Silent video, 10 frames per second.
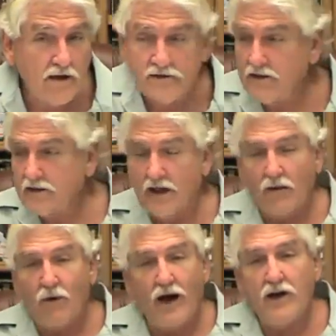She said,
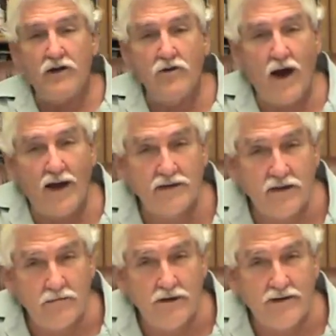uh, Why are you
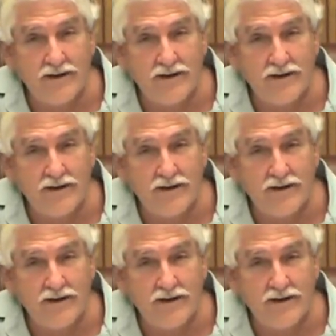asking me